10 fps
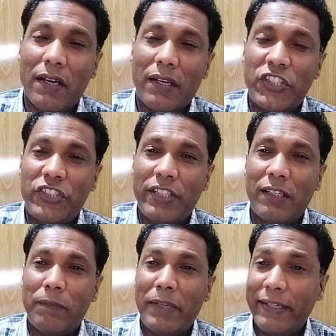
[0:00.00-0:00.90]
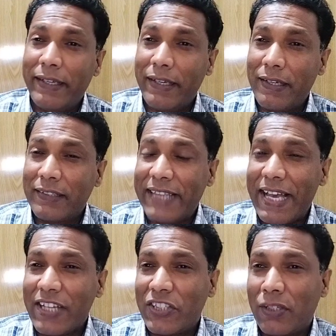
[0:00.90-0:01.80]
Russian billionaires
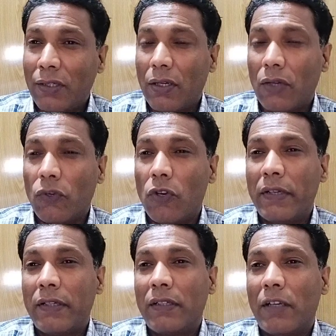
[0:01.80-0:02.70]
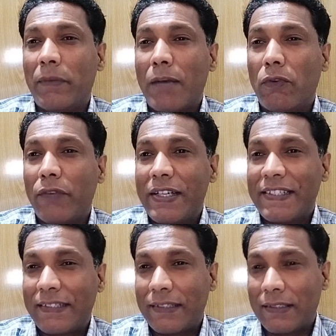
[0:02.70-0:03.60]
sanctioned, Roman
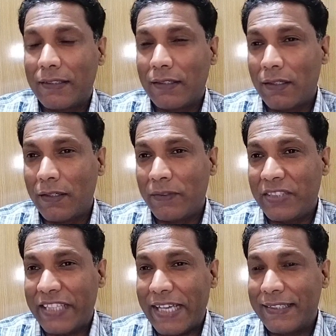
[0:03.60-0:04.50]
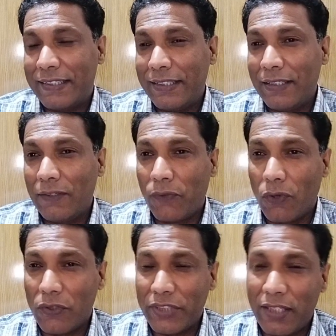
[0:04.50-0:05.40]
Abramovich's uh, Chelsea
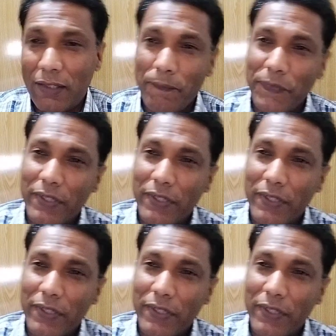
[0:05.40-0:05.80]
frozen.